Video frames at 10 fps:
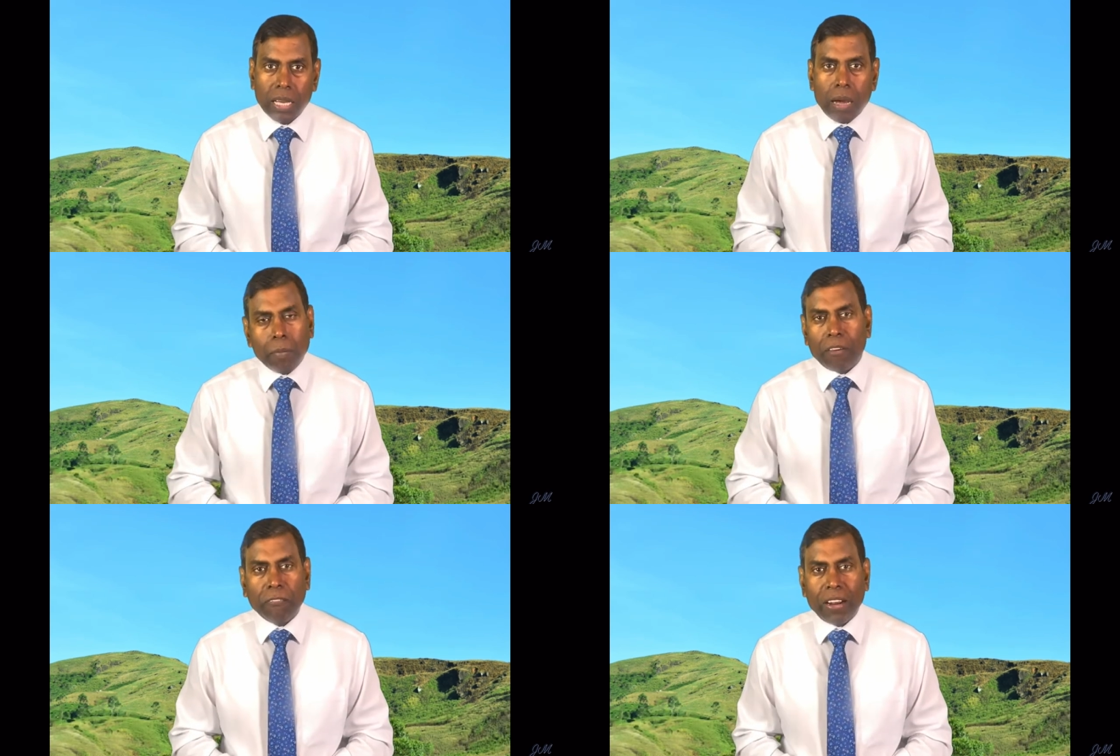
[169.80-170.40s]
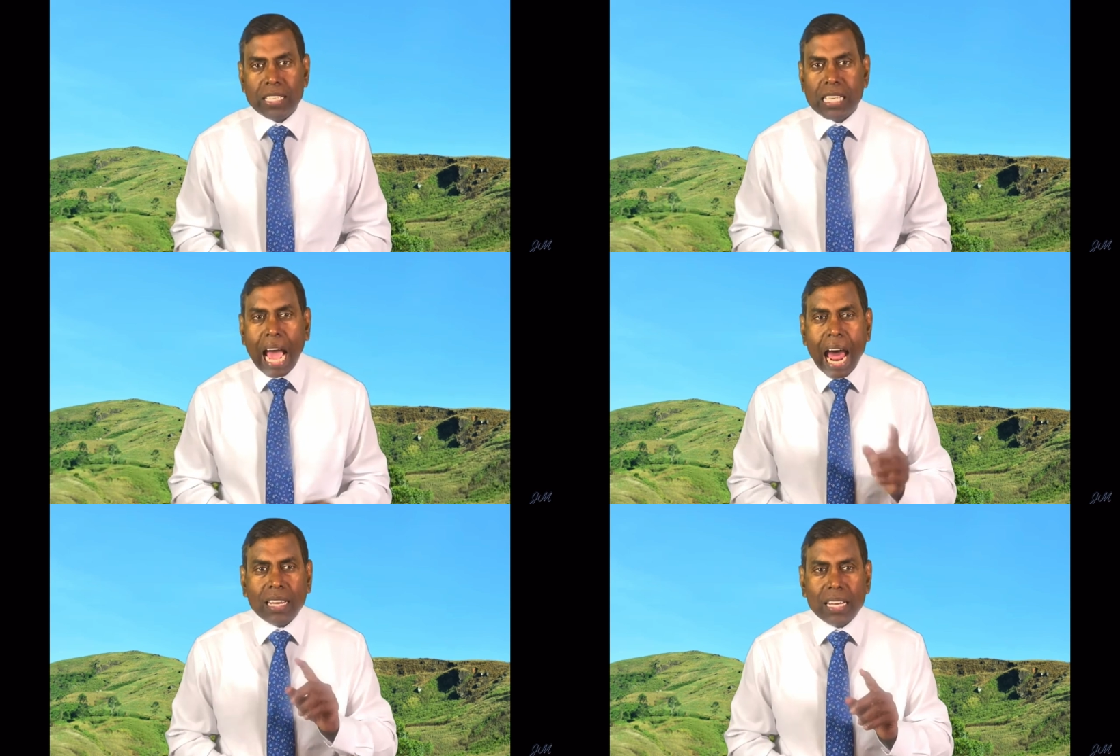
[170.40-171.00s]
My friends,
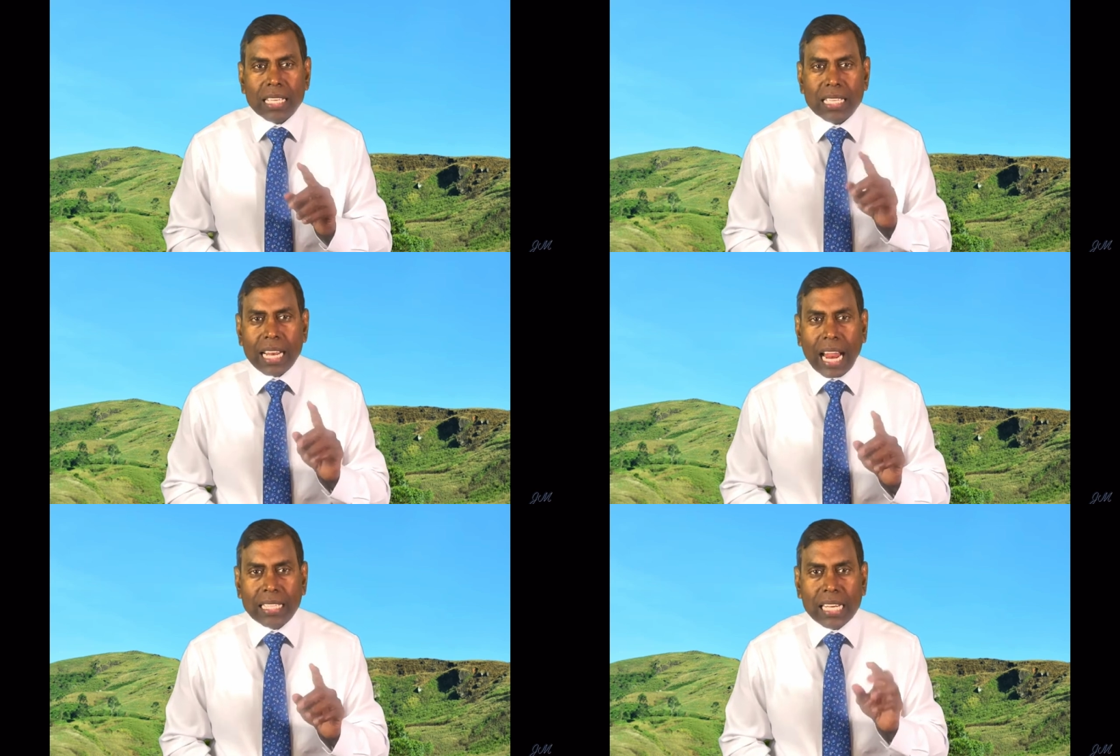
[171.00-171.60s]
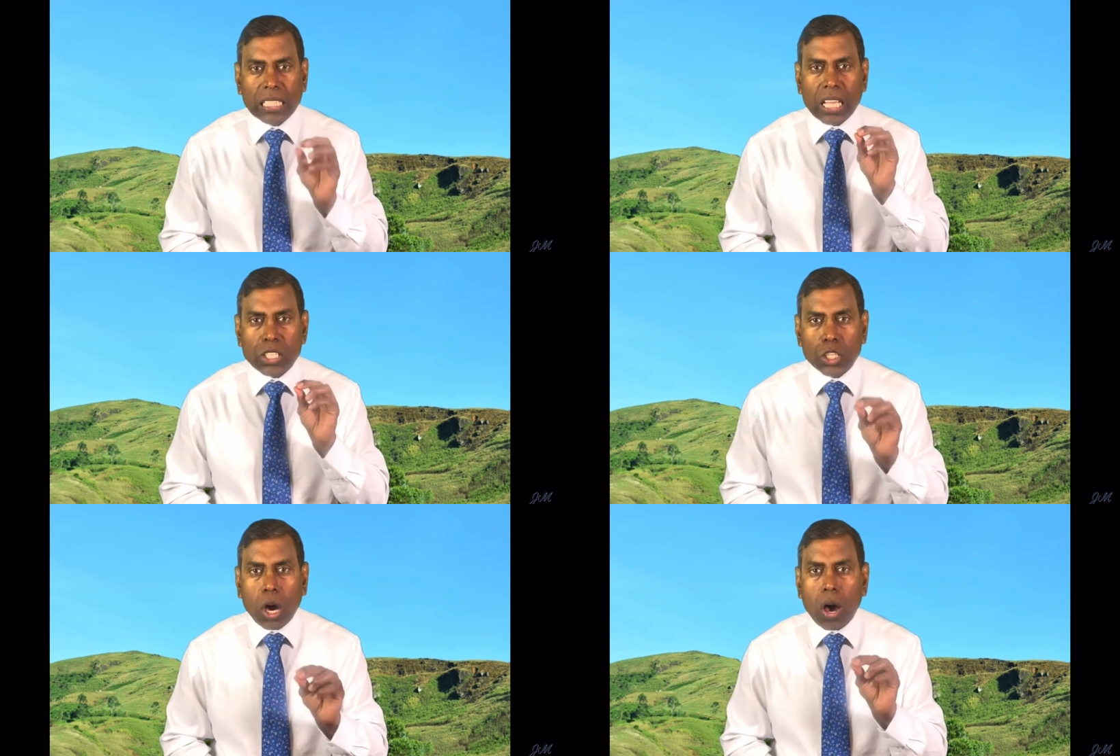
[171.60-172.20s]
unless and until the
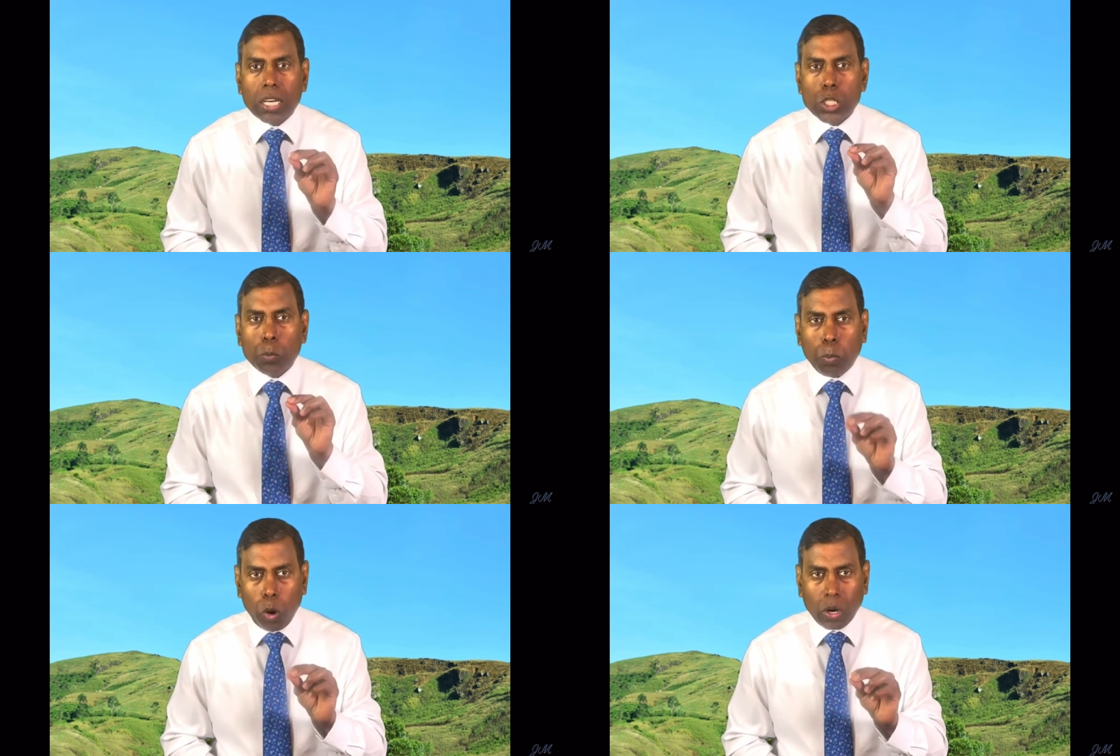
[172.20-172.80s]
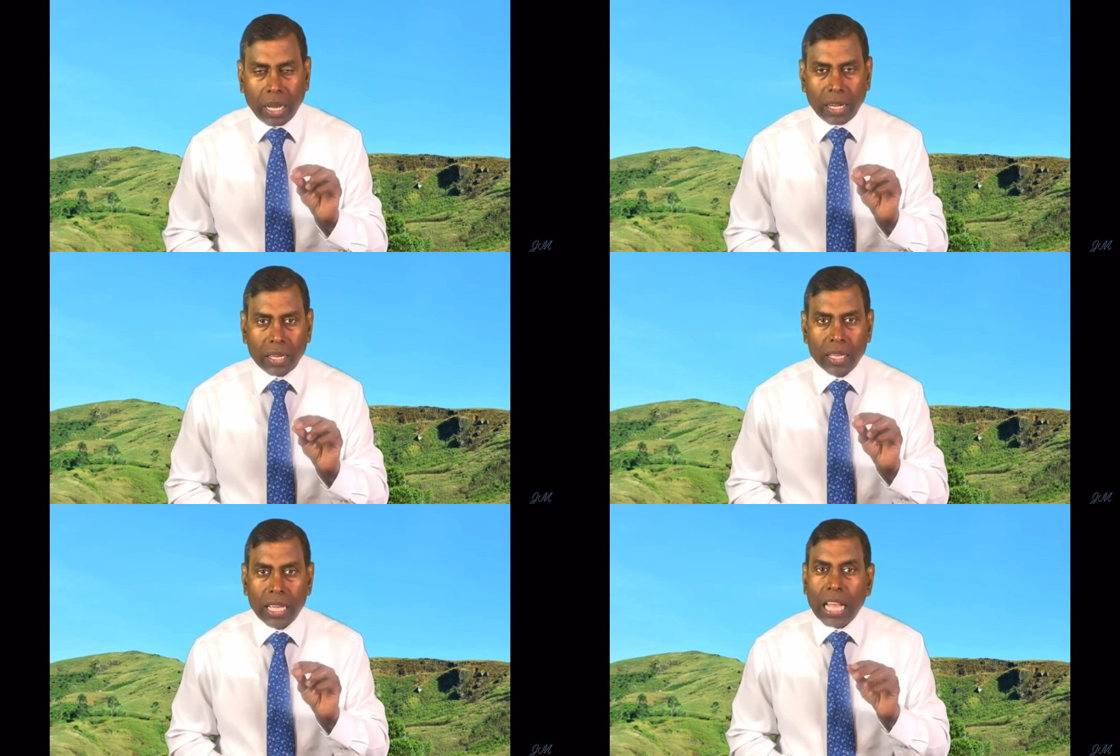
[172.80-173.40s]
jar is broken,